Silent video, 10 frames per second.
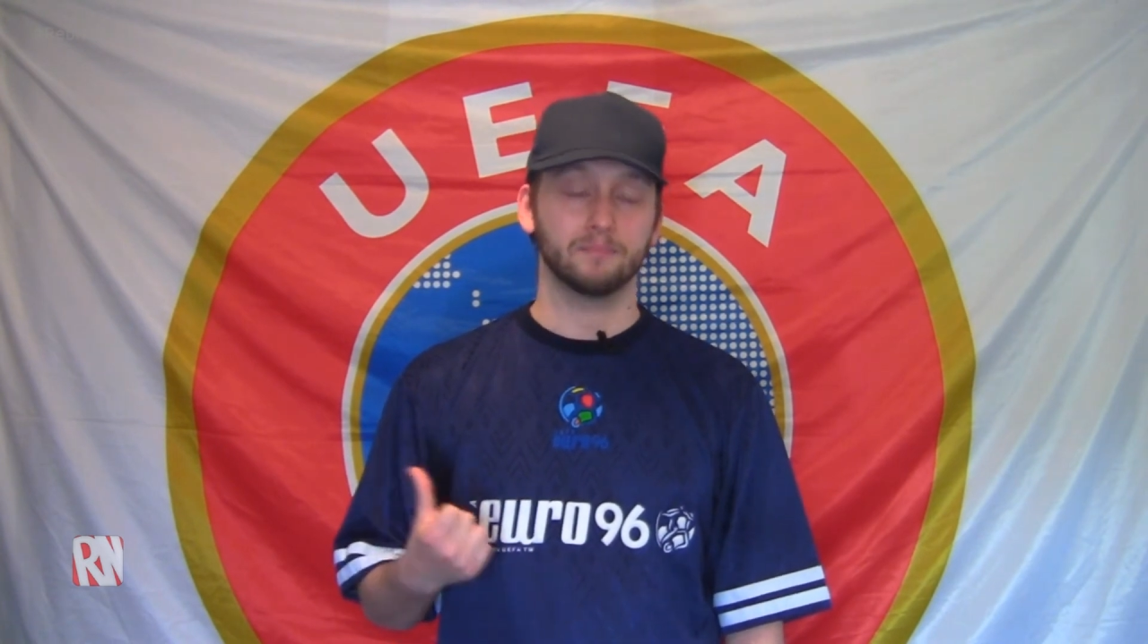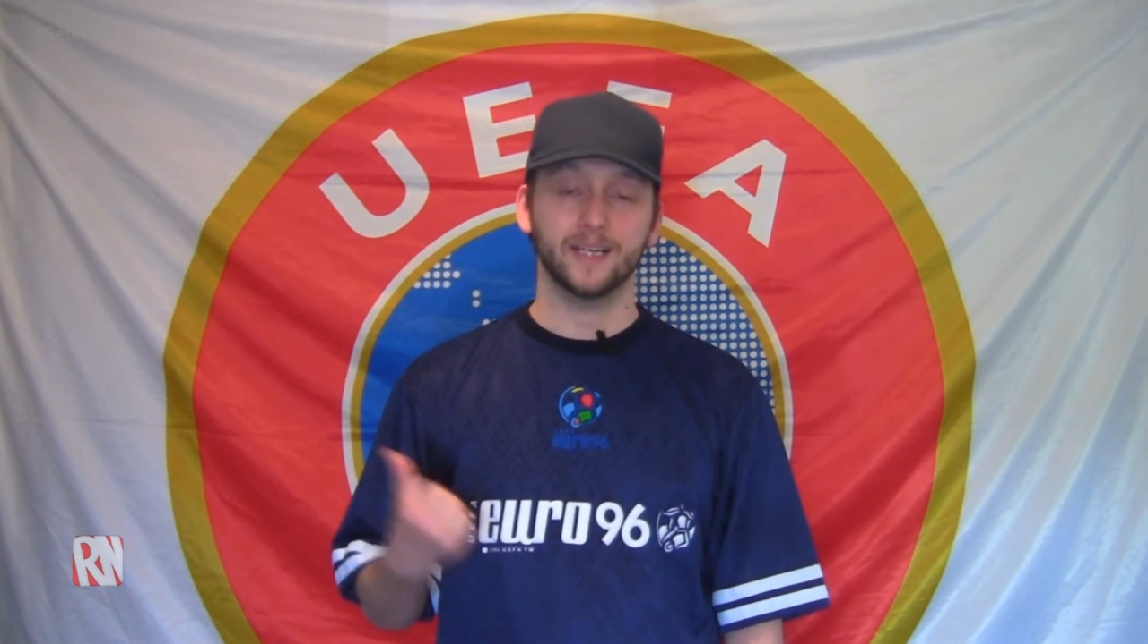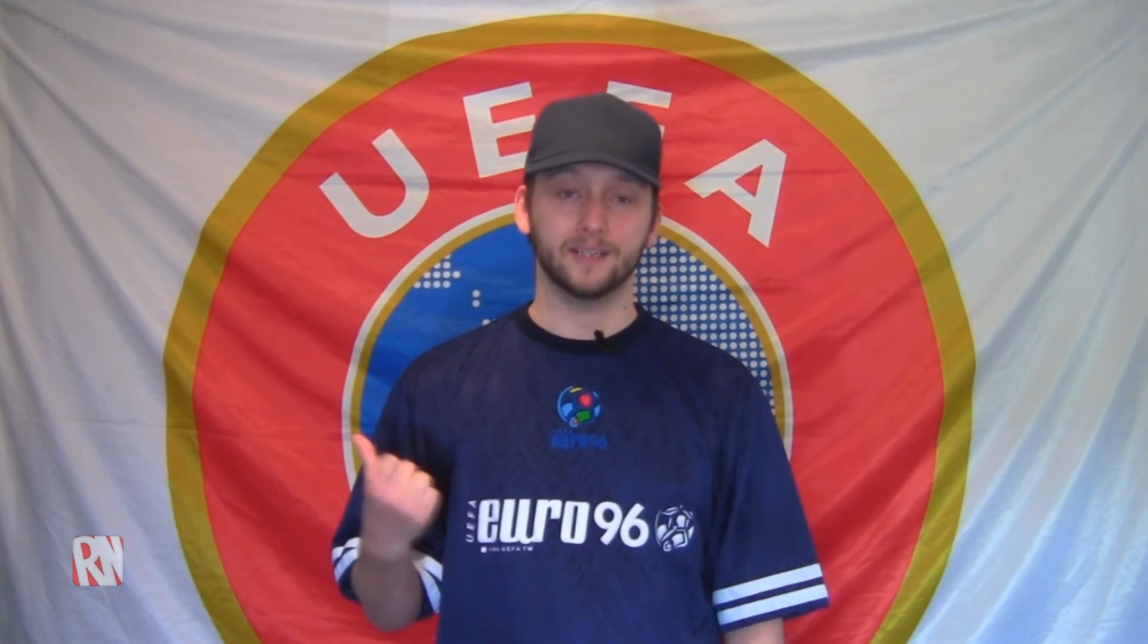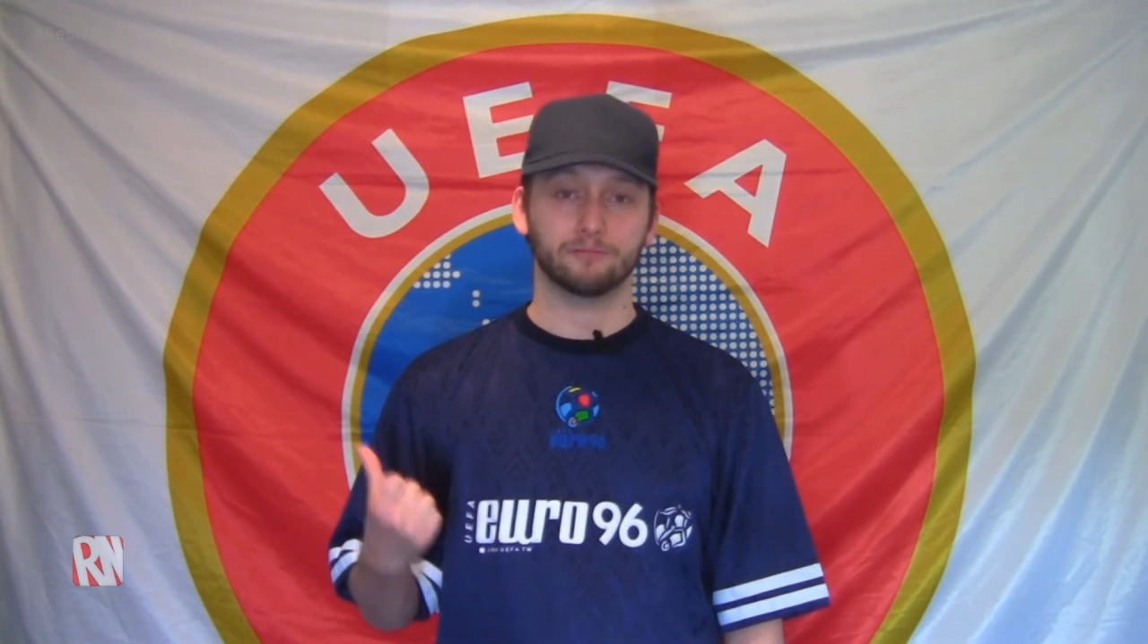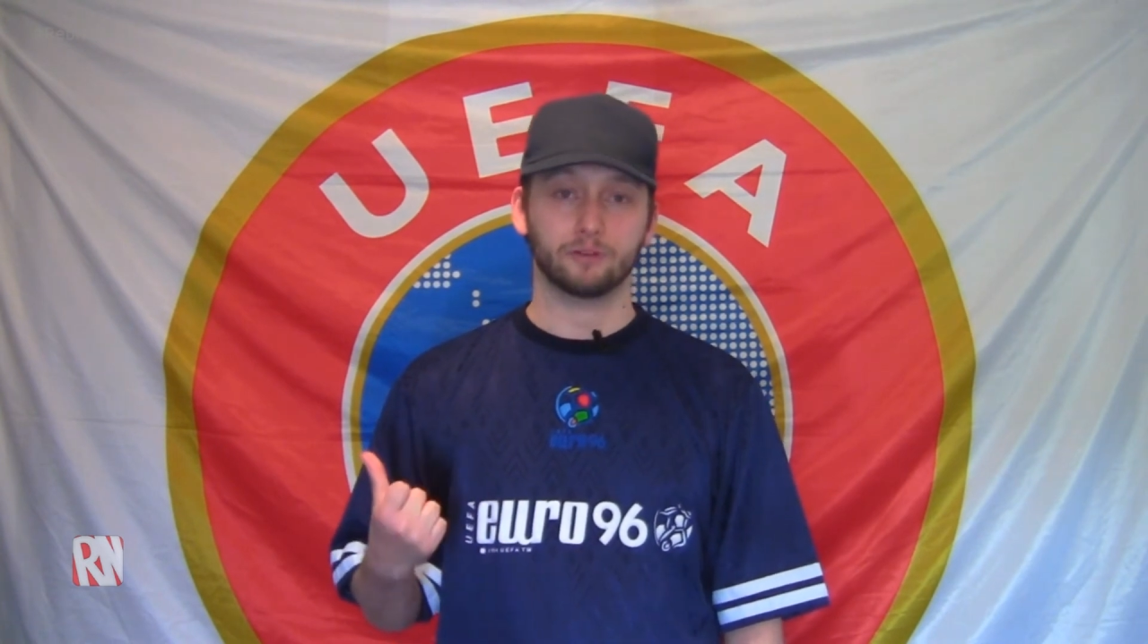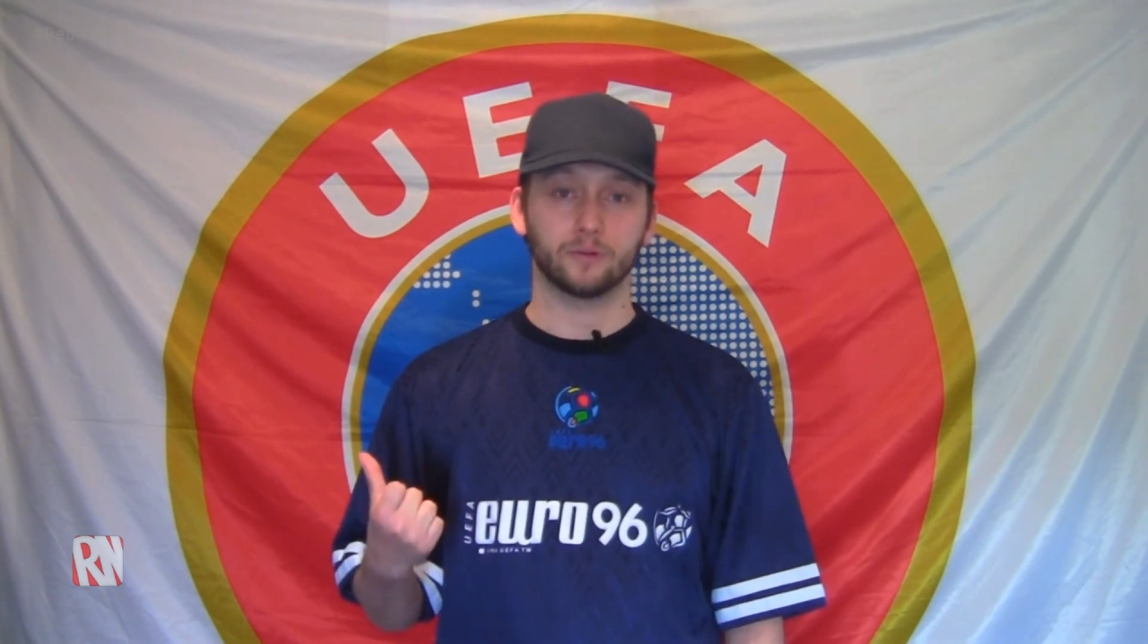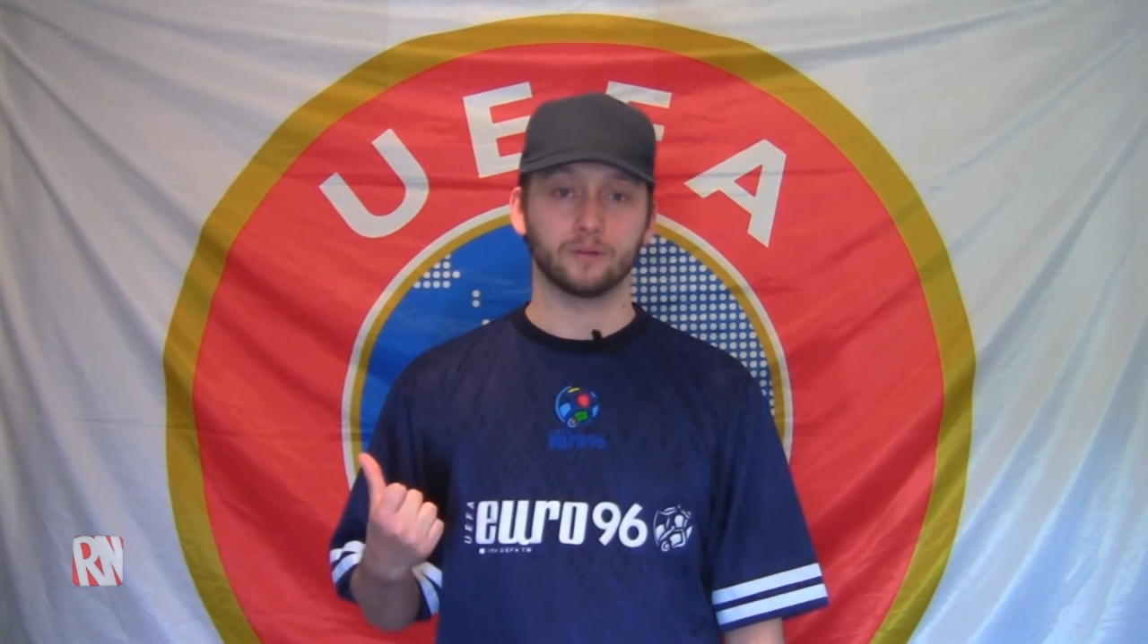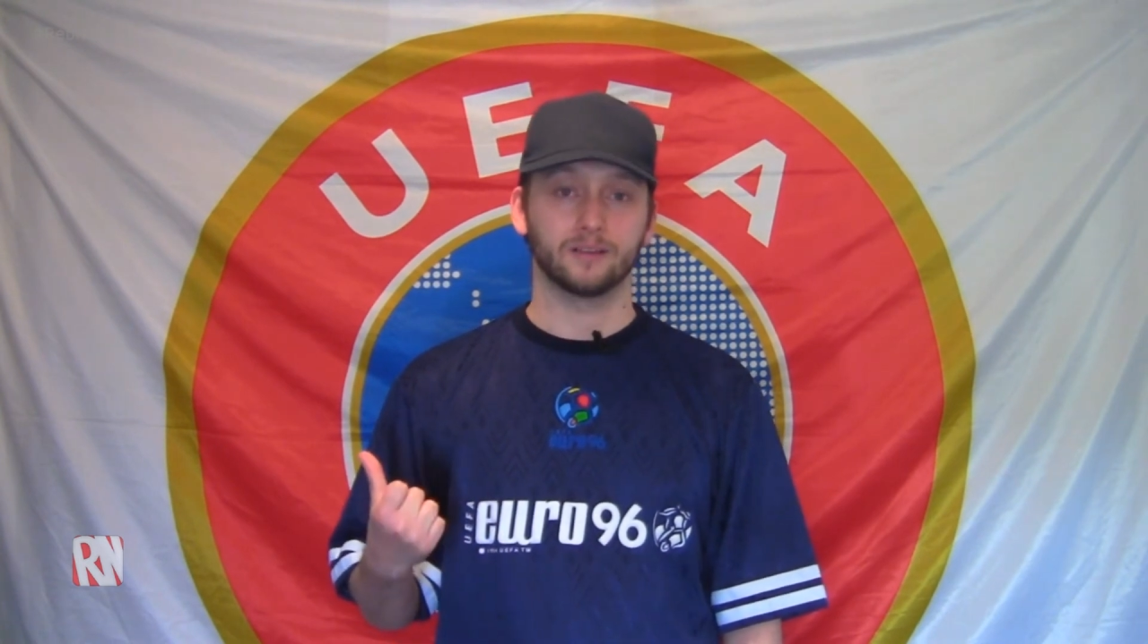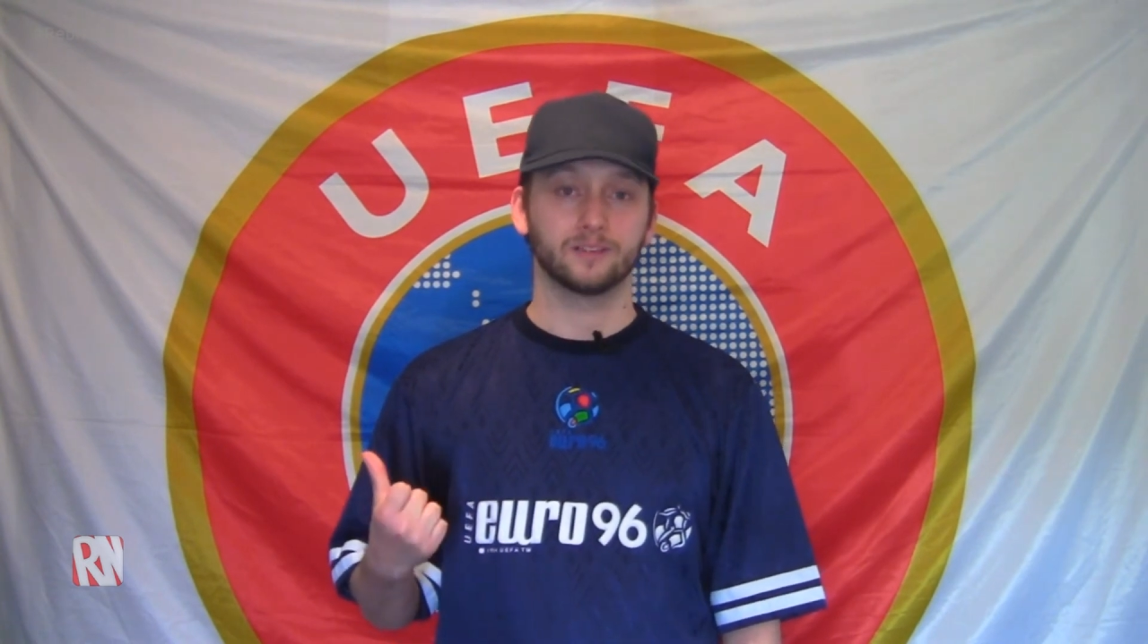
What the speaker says: made it through,